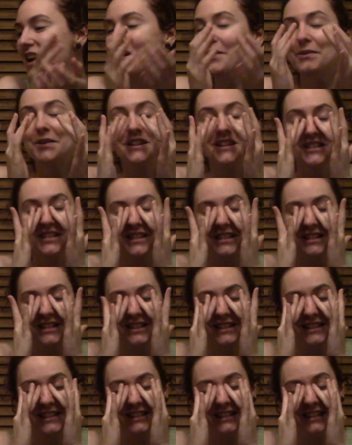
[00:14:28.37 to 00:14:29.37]
Which,
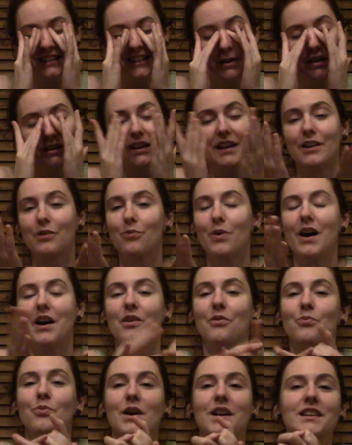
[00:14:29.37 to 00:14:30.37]
but like
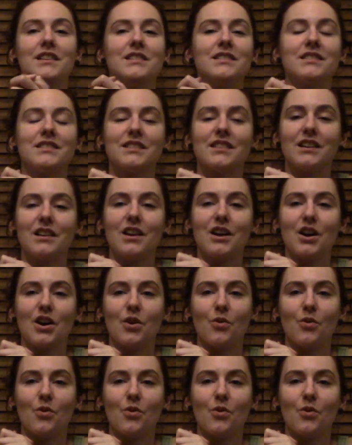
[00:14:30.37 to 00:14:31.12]
what is